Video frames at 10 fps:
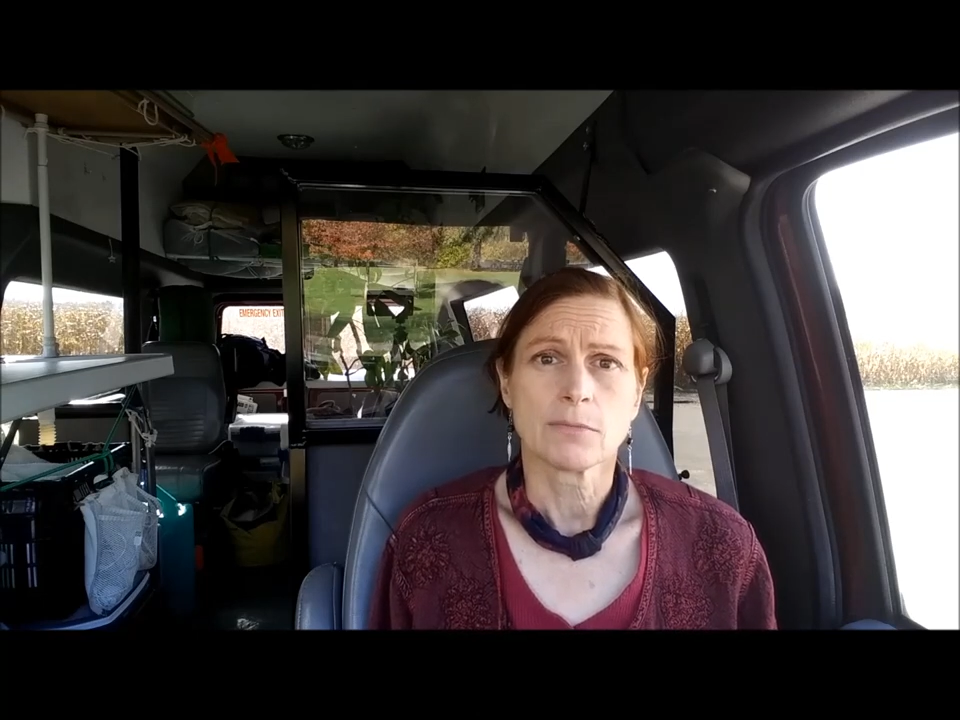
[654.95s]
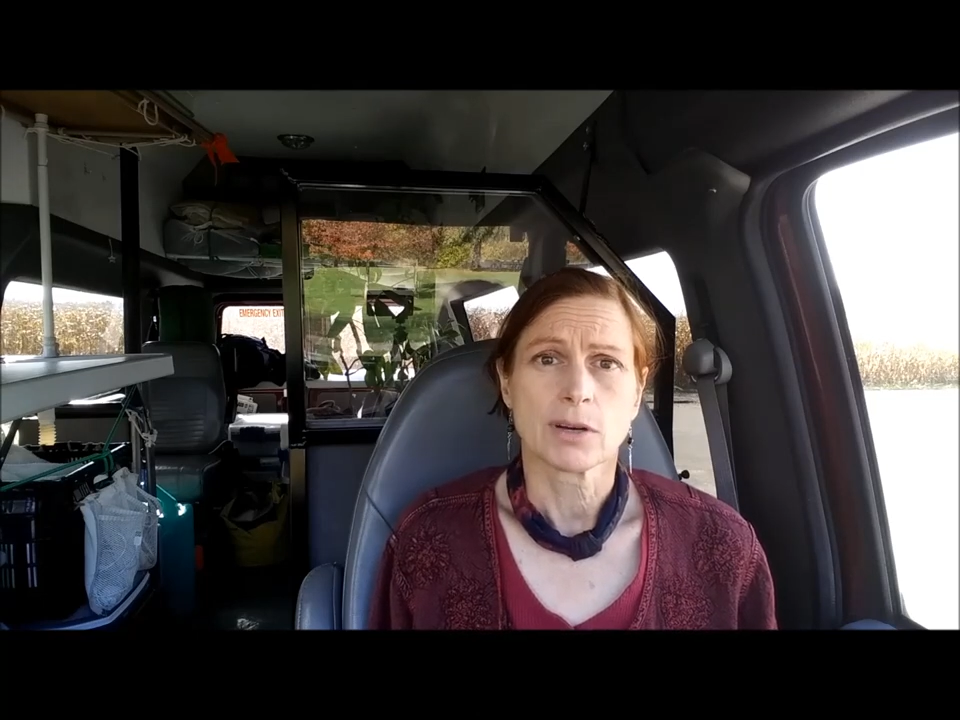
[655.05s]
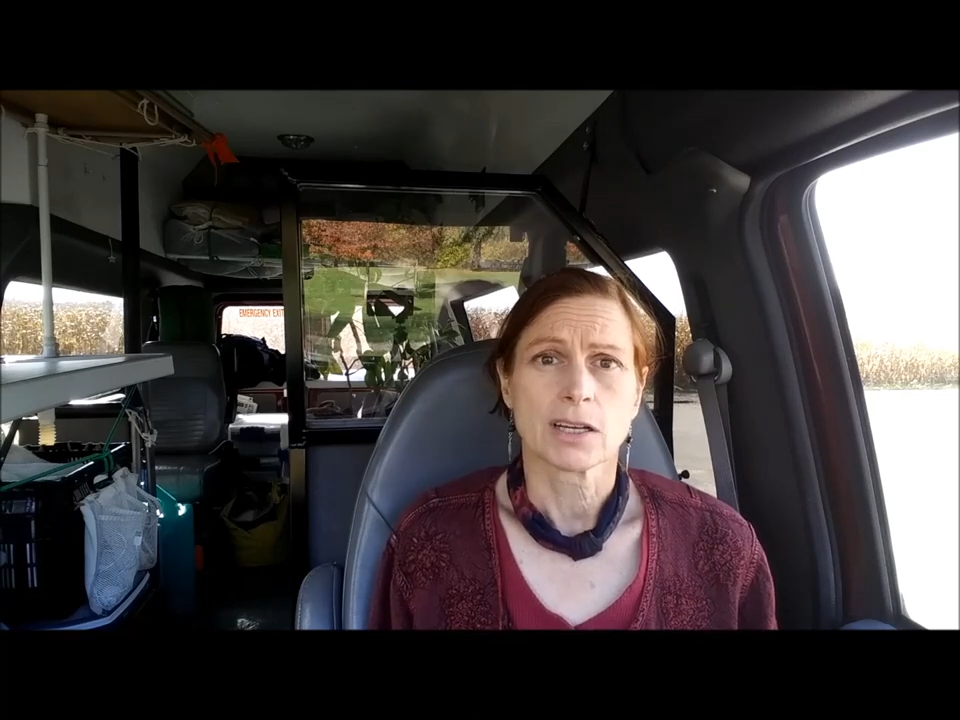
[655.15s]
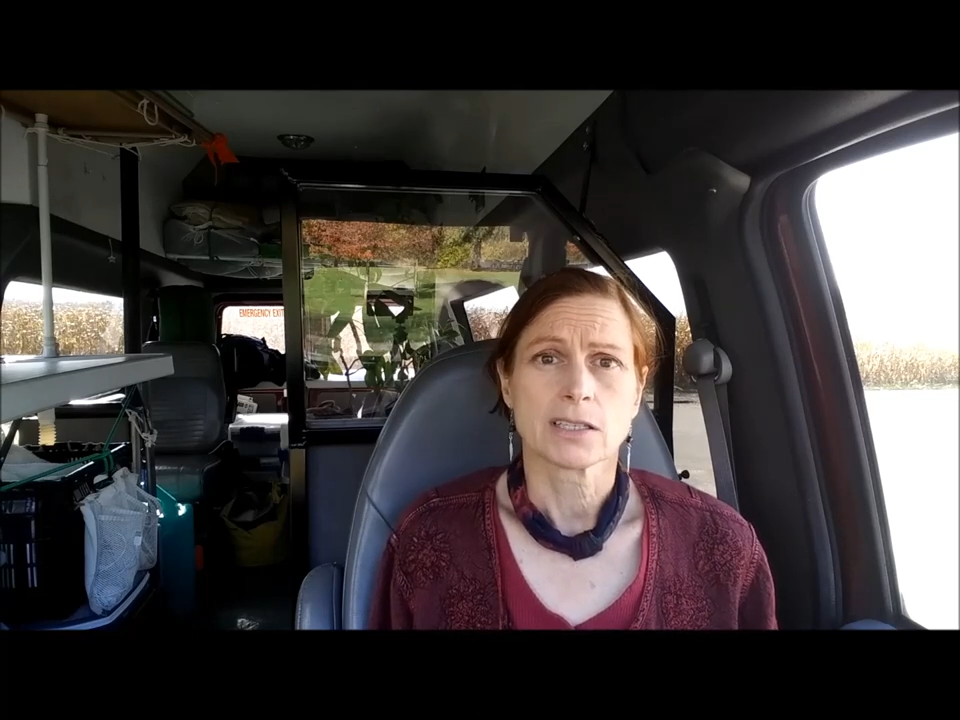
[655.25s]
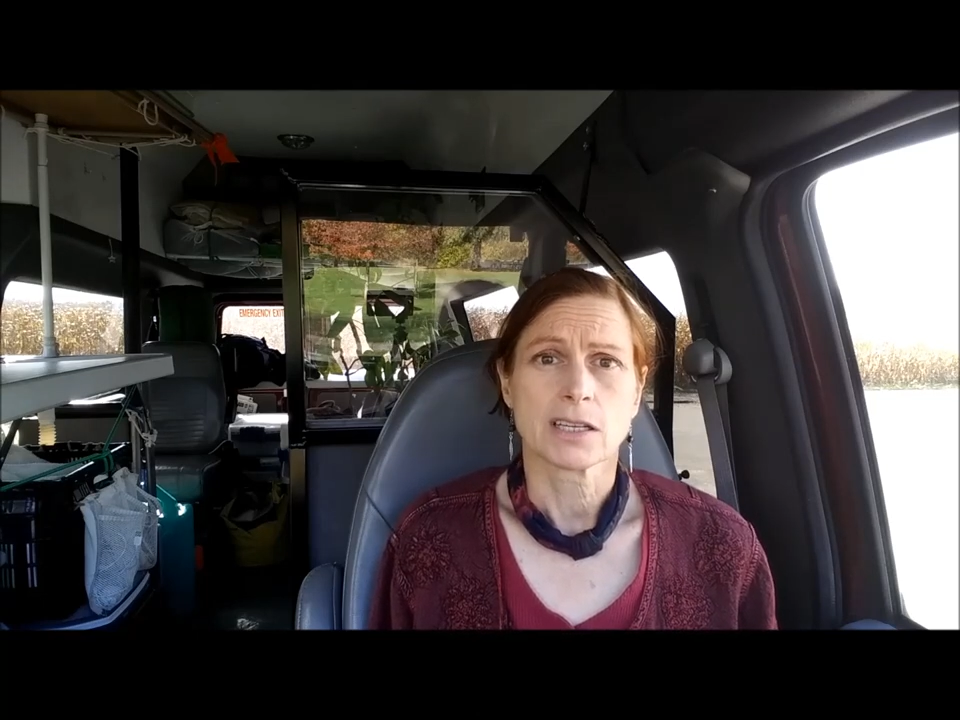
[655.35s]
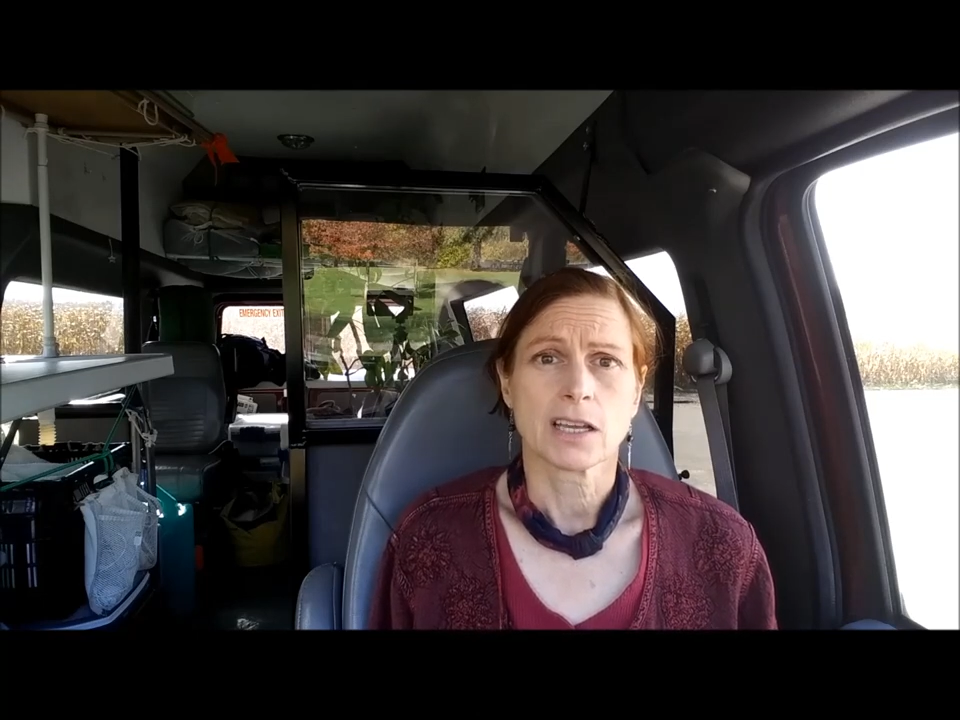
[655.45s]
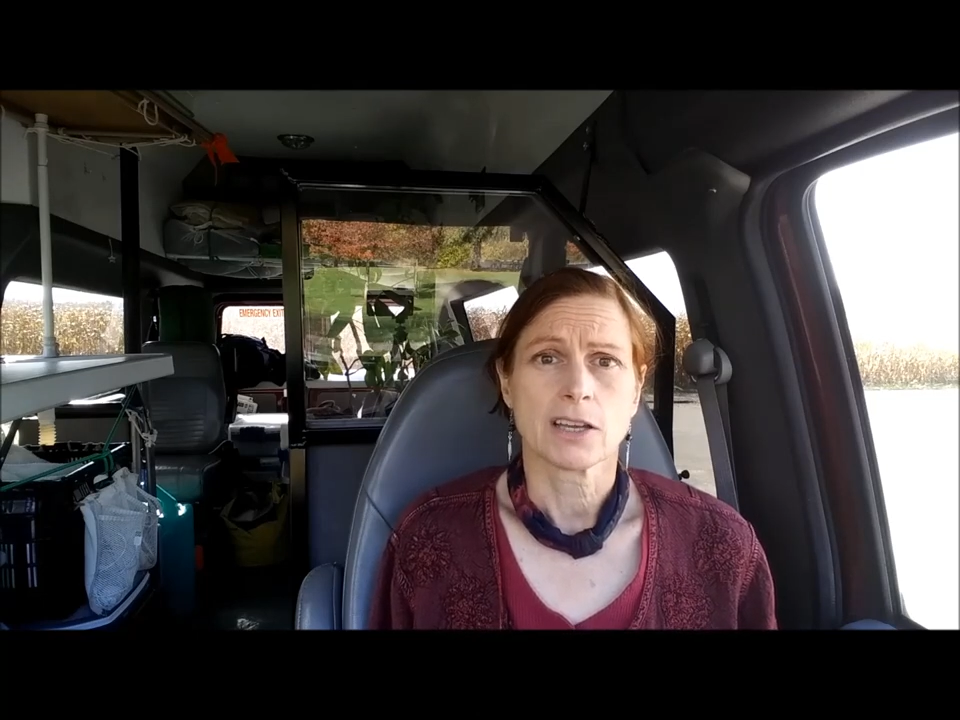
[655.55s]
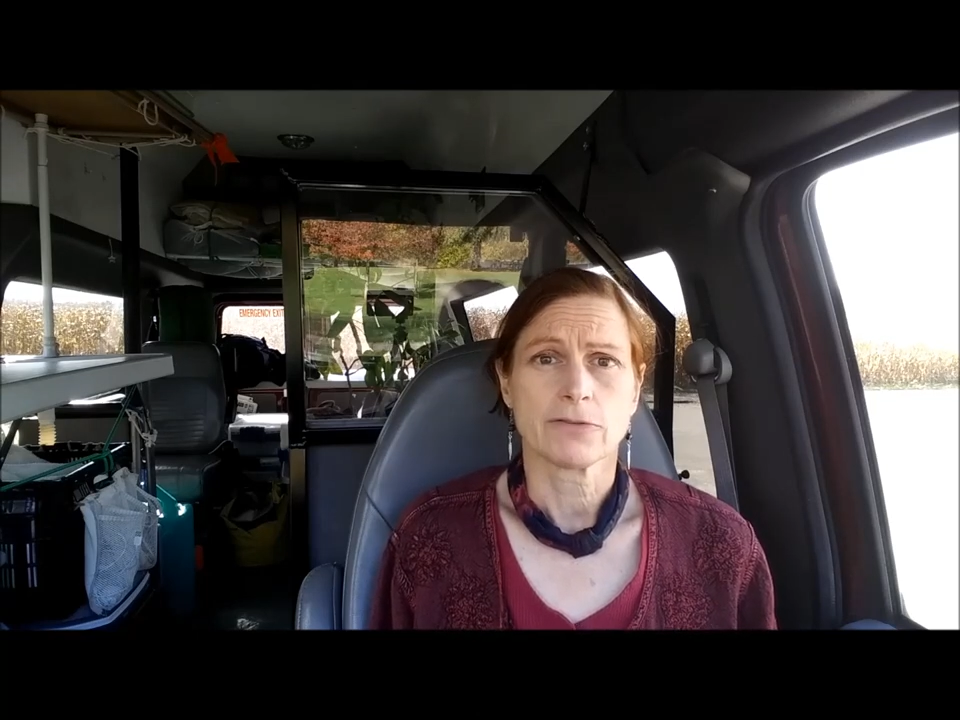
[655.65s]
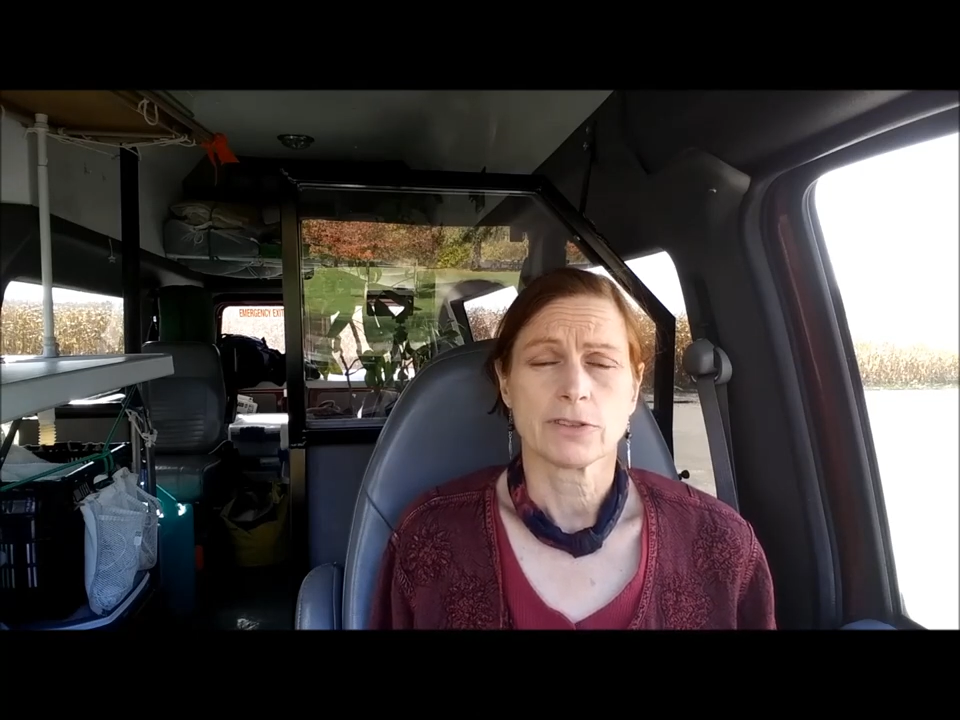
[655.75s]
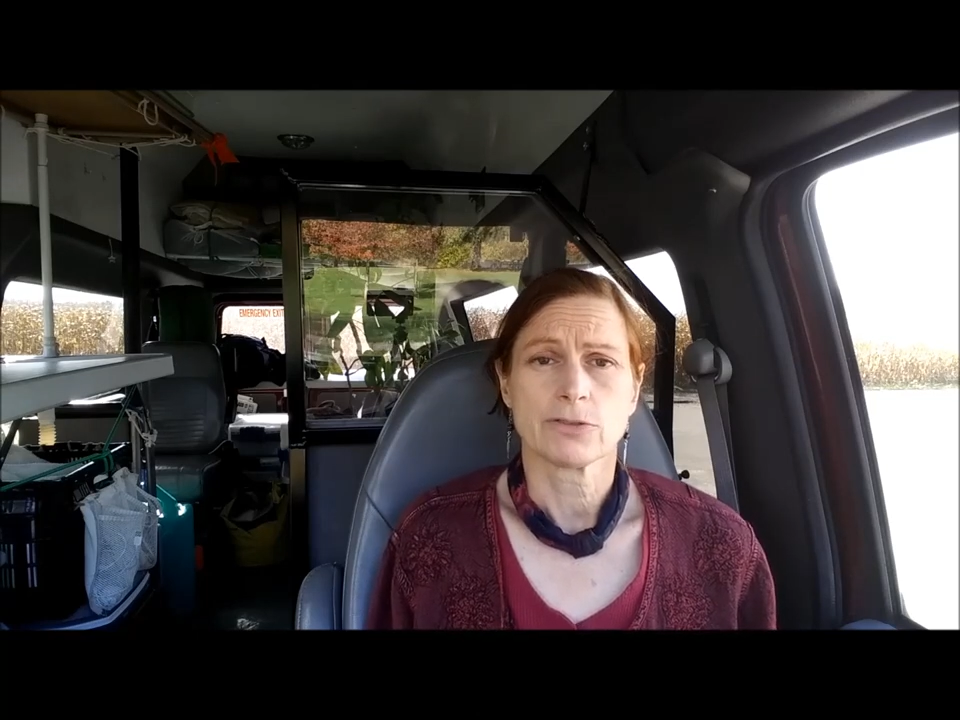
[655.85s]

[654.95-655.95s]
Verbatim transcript: but if